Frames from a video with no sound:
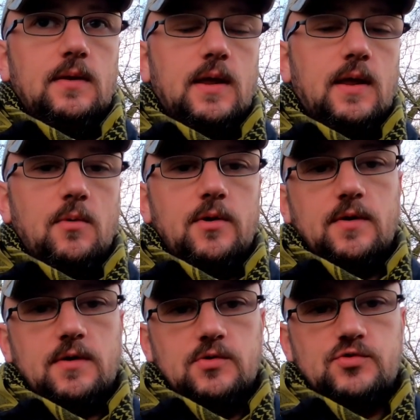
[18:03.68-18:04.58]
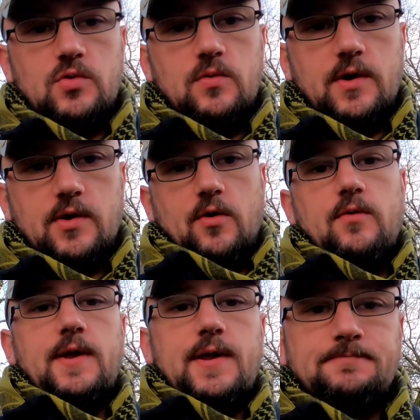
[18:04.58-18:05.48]
came under control of the
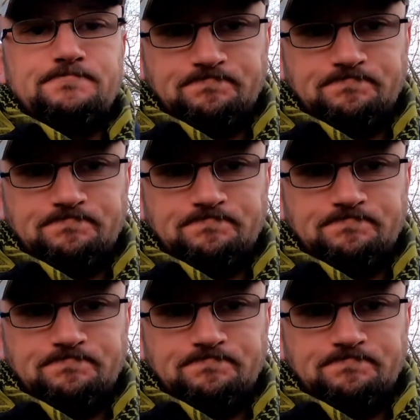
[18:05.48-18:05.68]
Crown again,